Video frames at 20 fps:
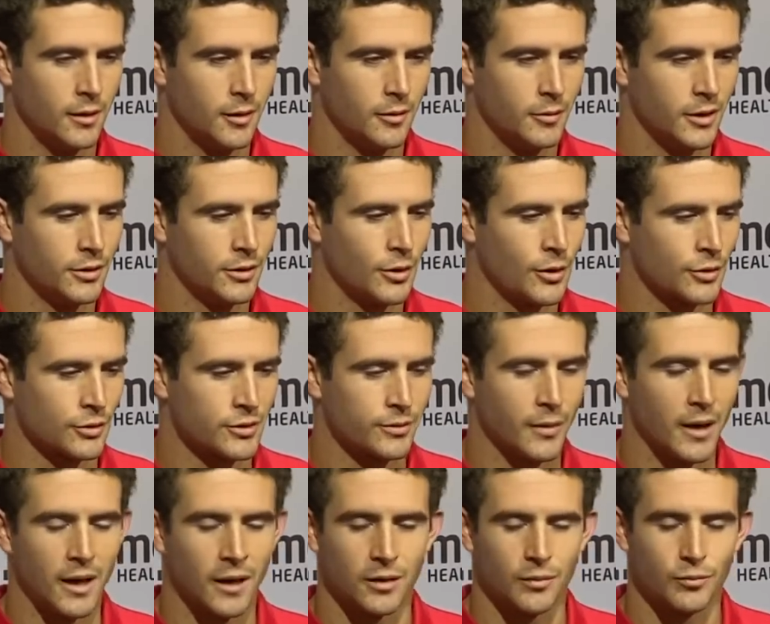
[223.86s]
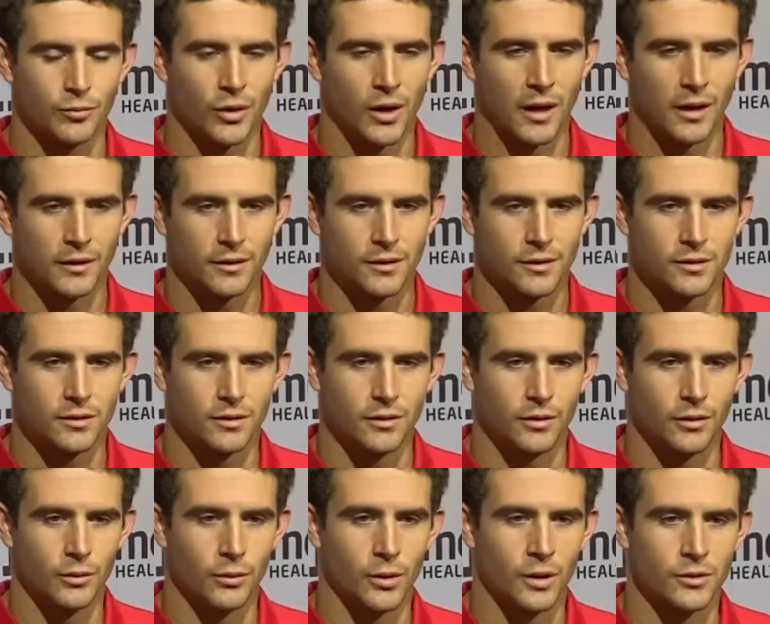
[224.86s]
He talks smack in practice, you
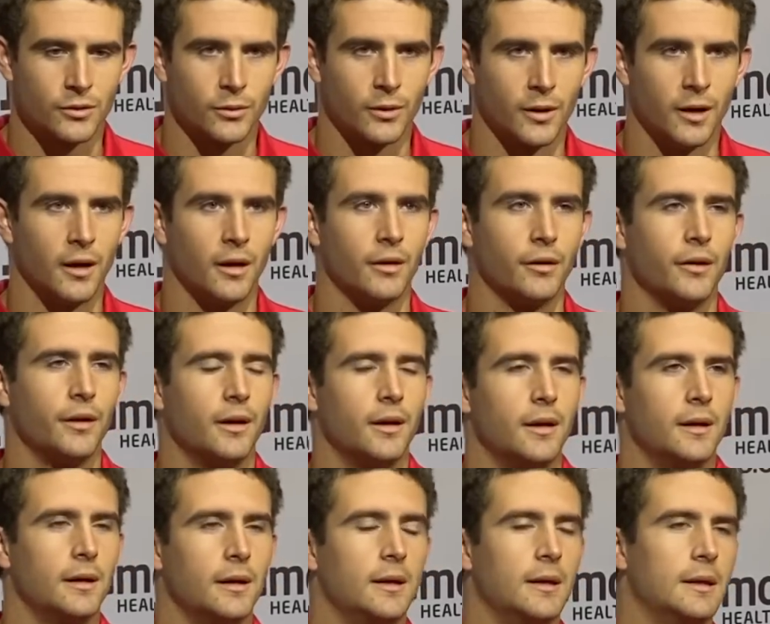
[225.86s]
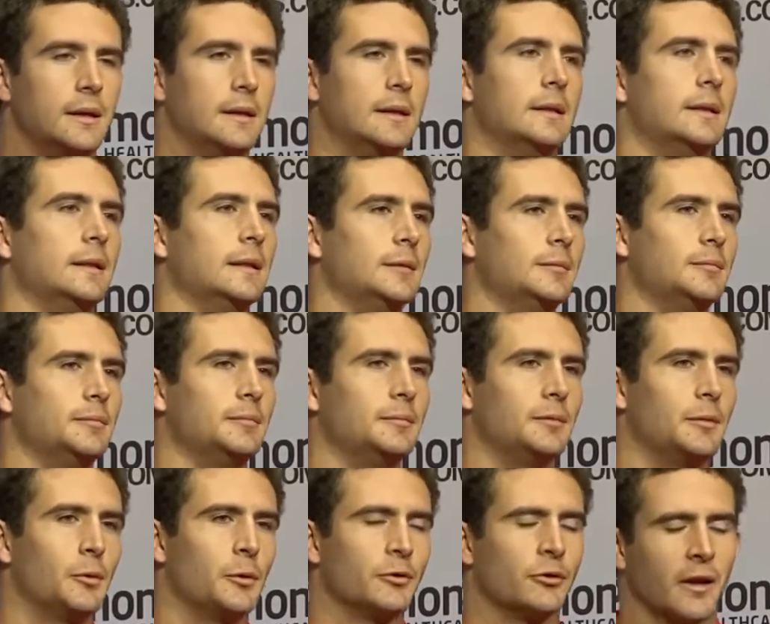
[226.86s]
know, runs around.
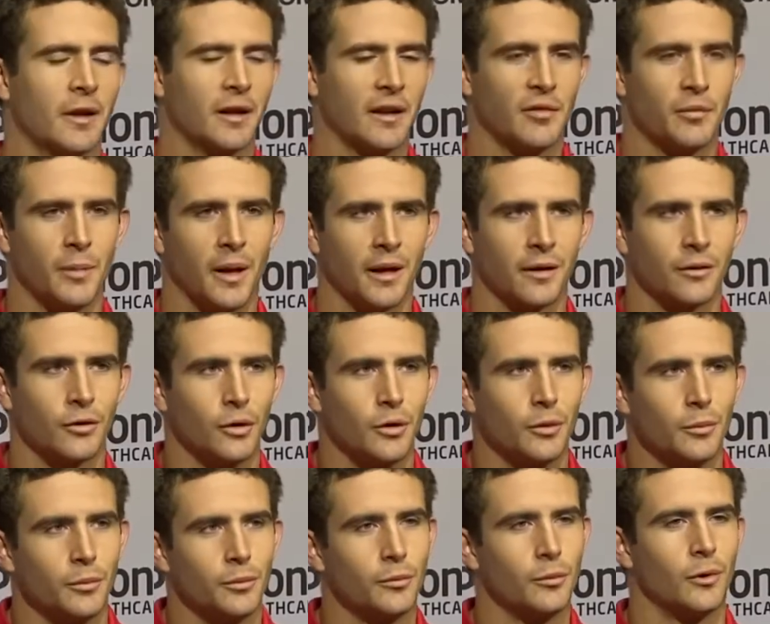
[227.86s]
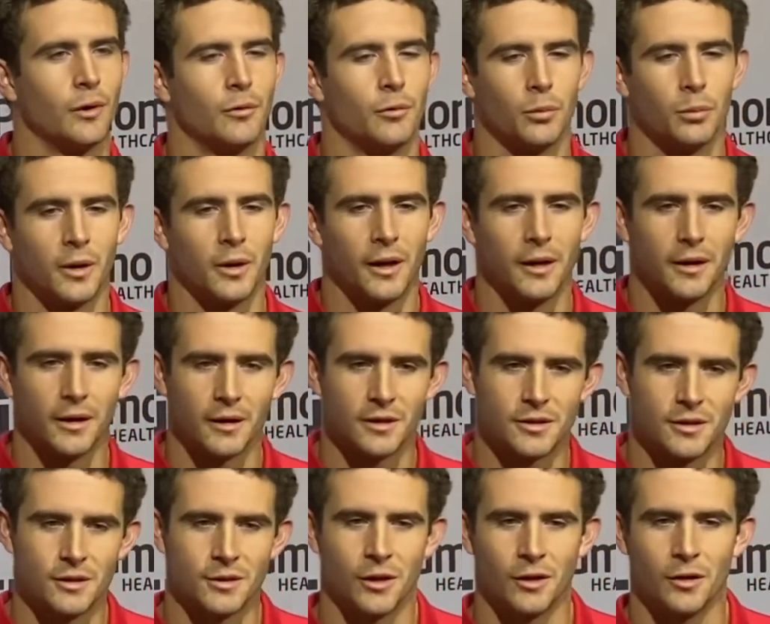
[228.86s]
We try to give back to him whenever we're playing
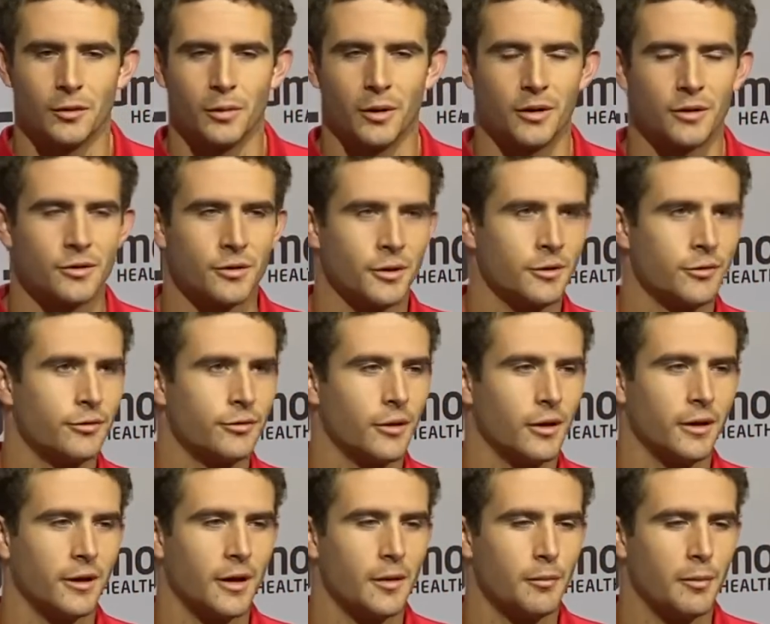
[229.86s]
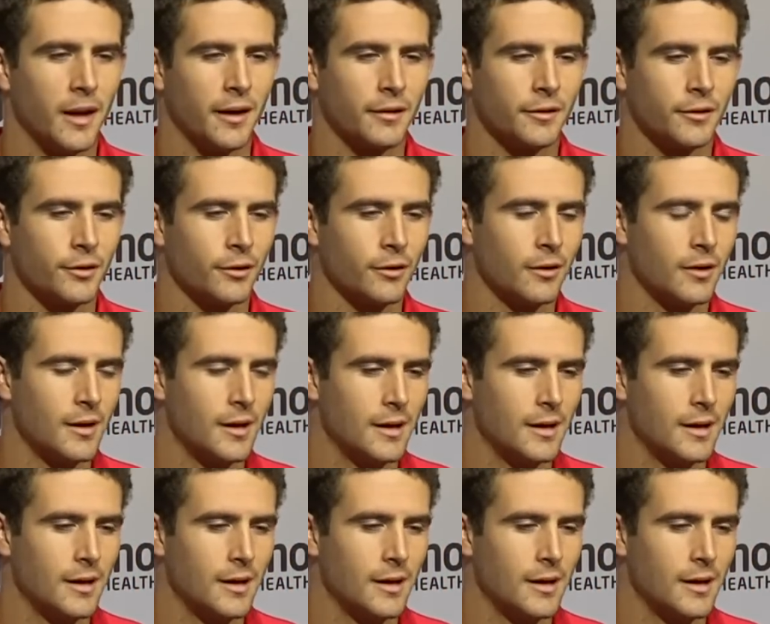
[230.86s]
against each other, but it's fun, that banter.